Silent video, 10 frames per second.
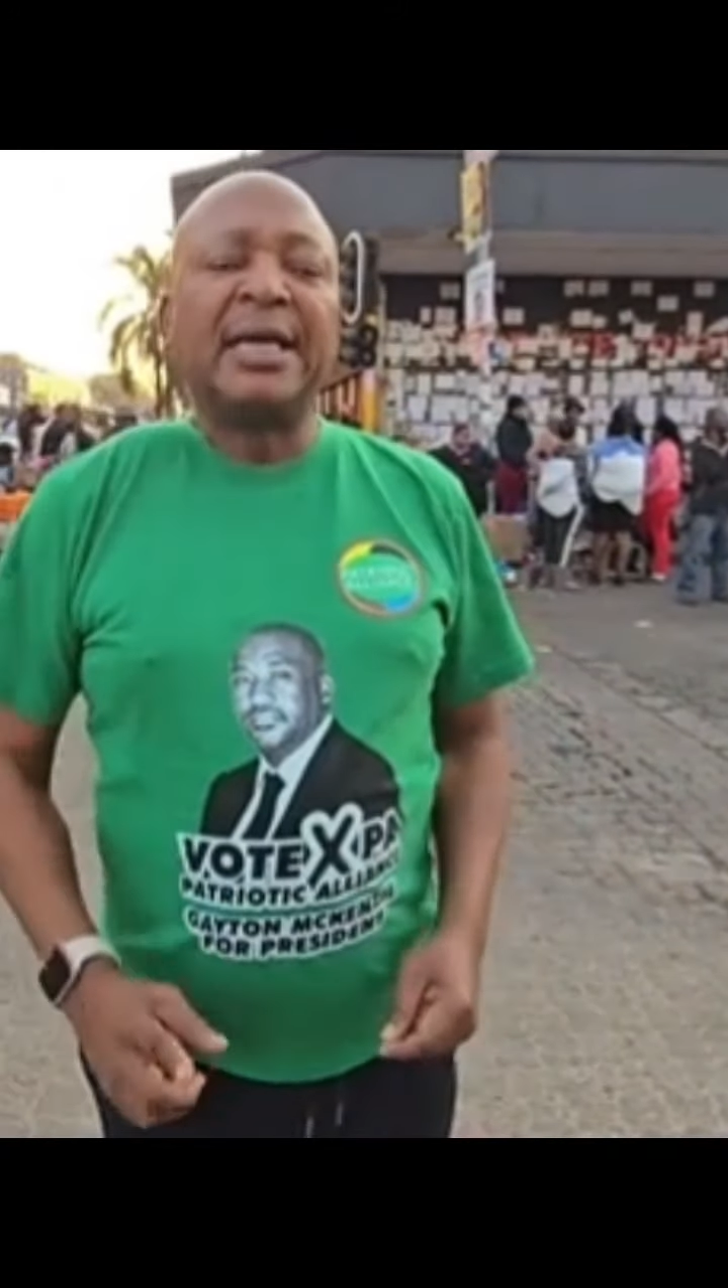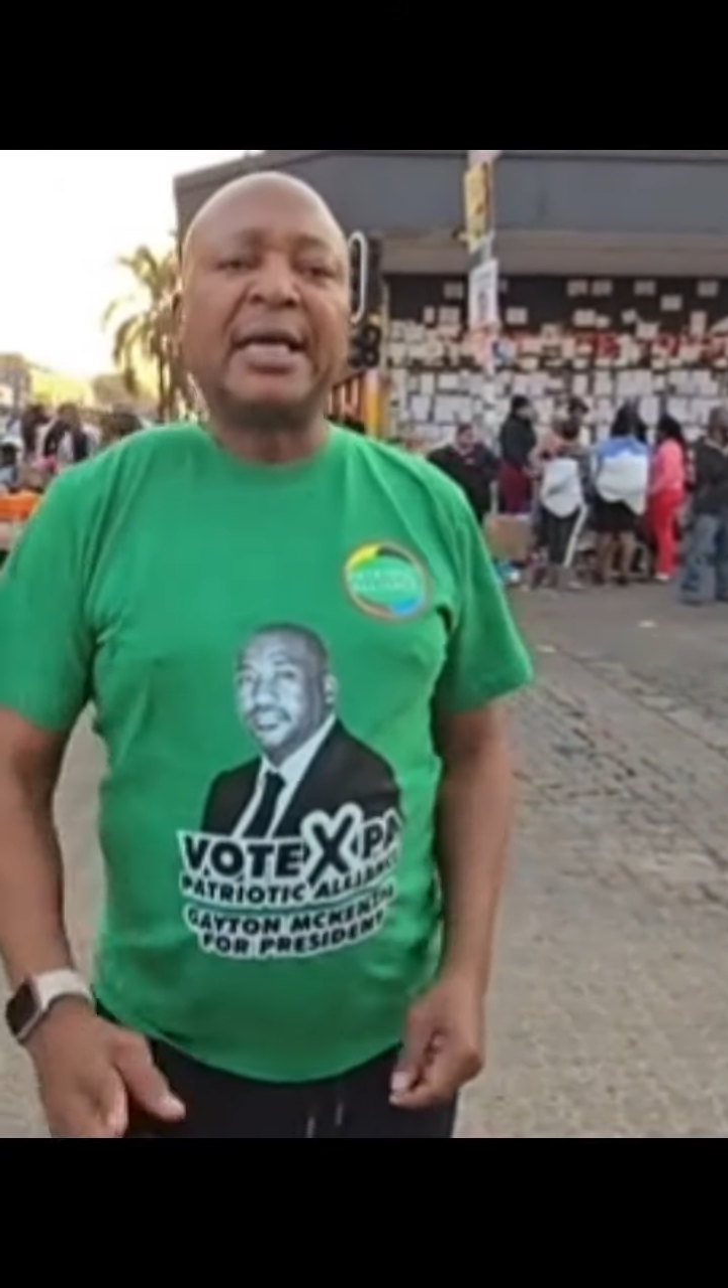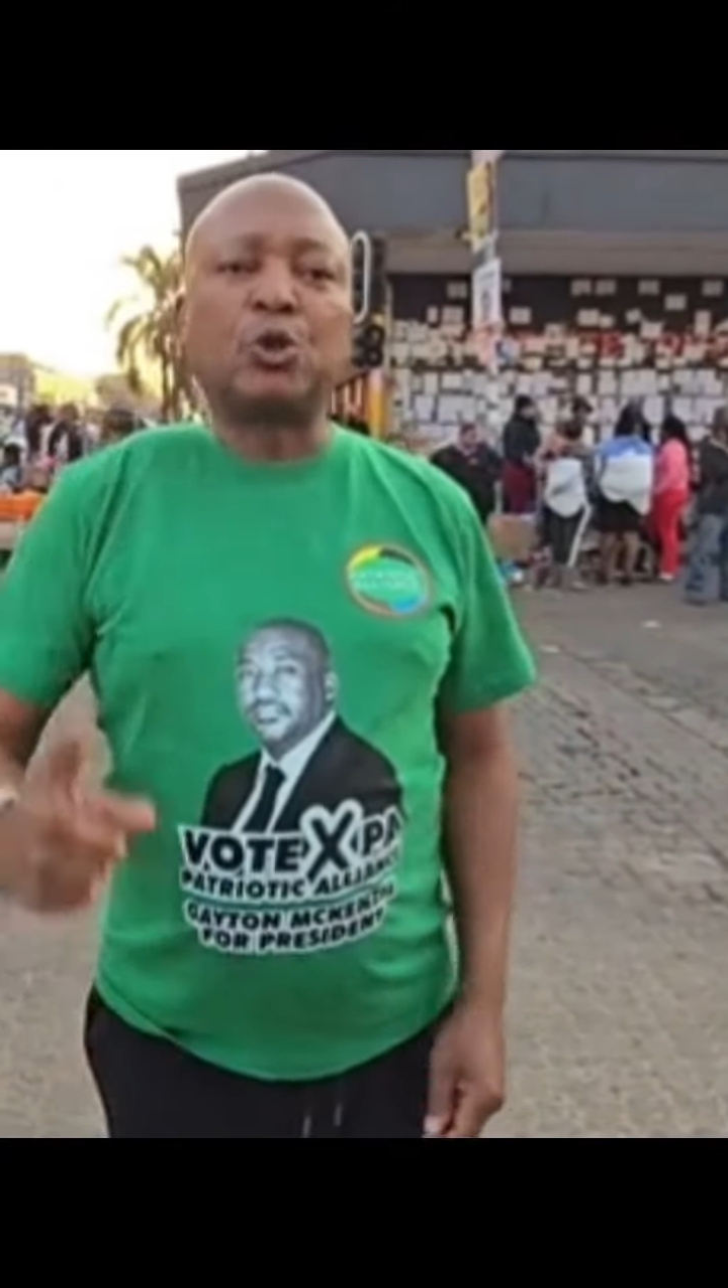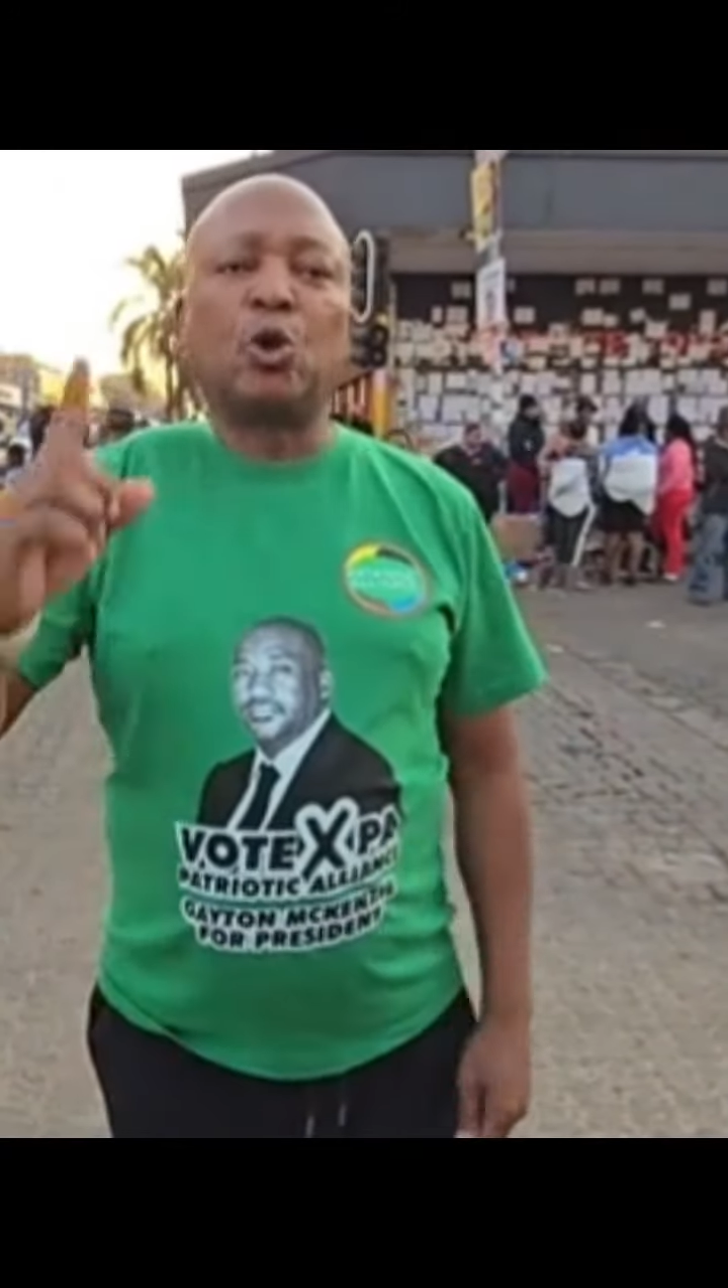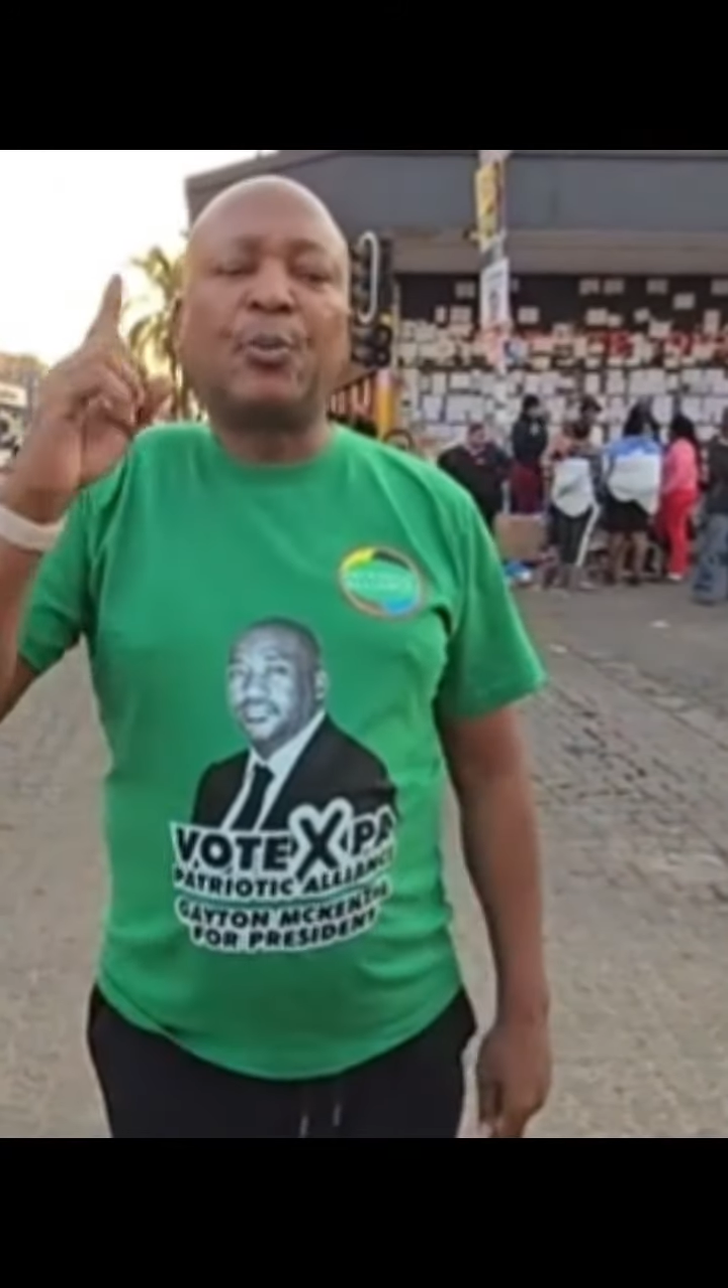
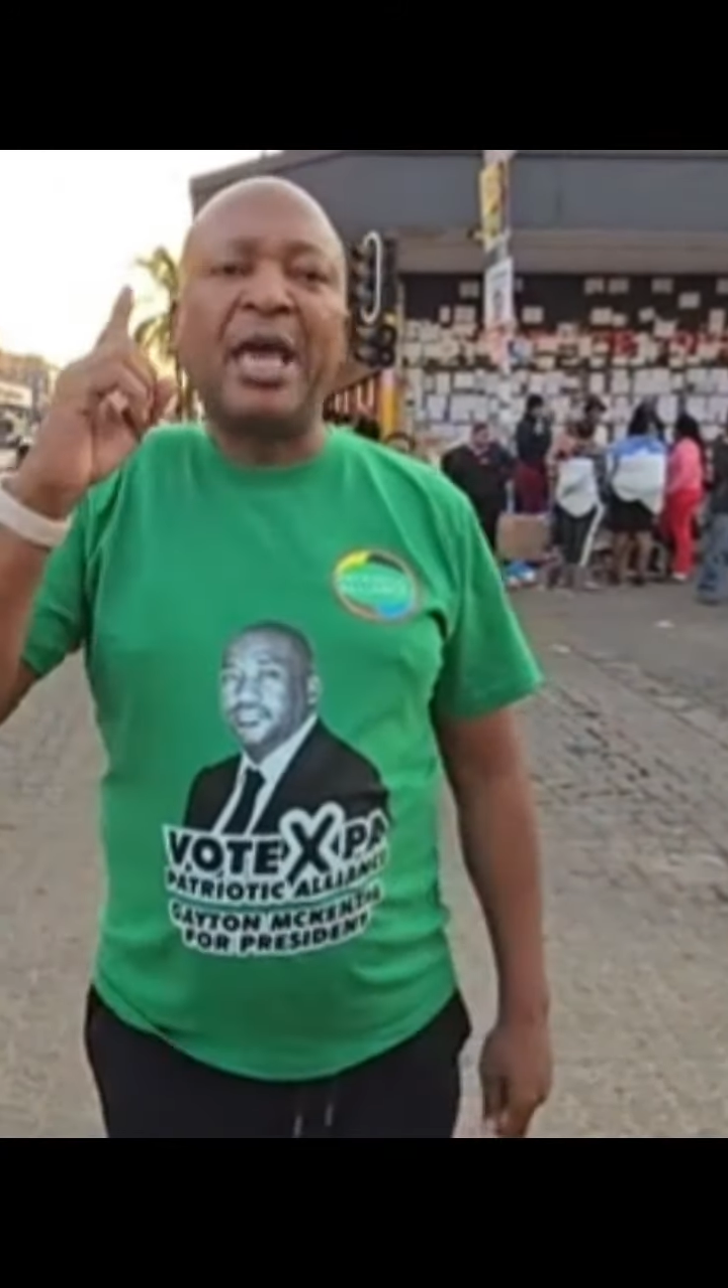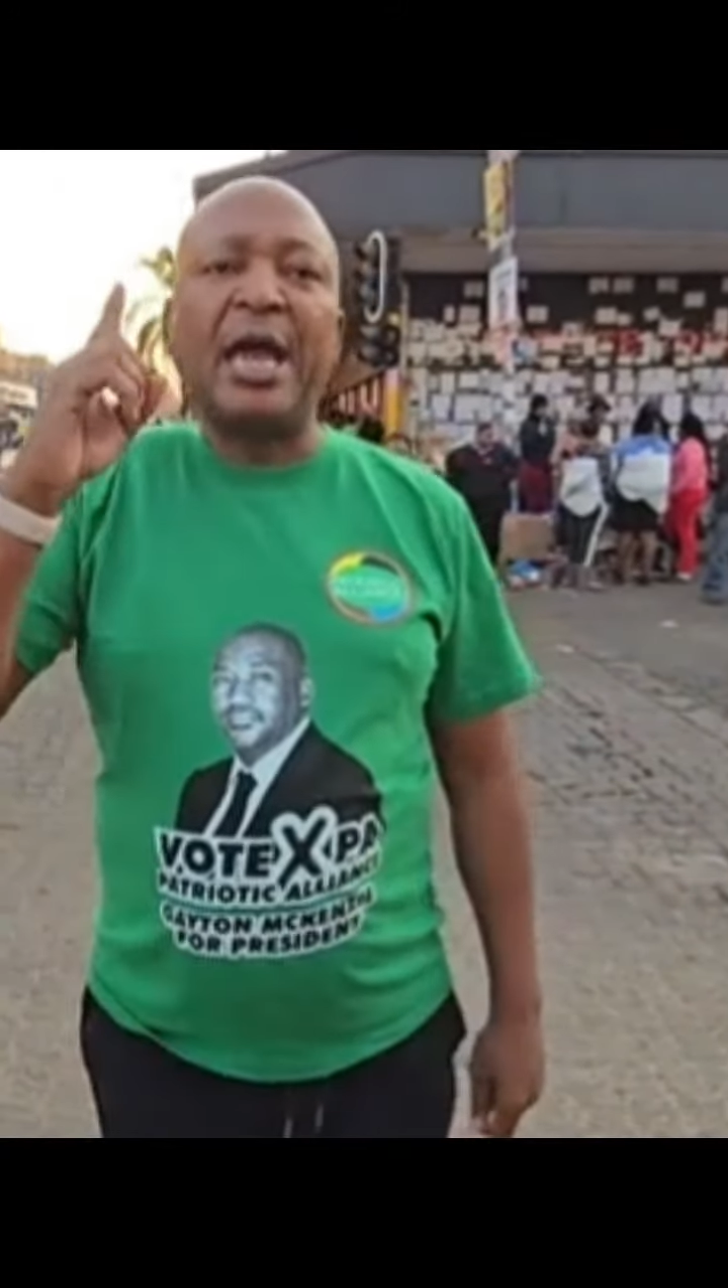It will be